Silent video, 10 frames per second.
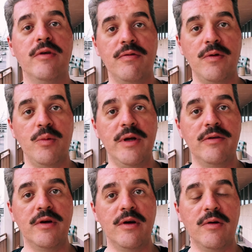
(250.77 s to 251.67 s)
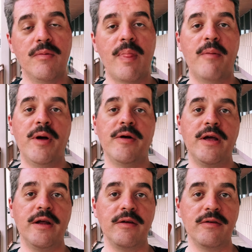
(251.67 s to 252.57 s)
a few weeks ago about
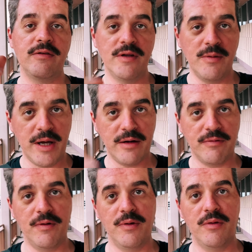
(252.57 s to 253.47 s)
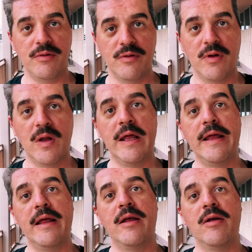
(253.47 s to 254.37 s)
getting cinematic photos
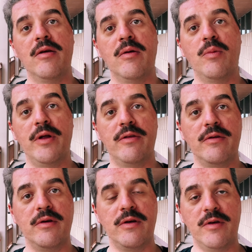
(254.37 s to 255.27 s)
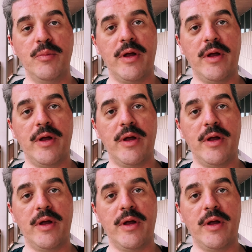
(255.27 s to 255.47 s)
with a simple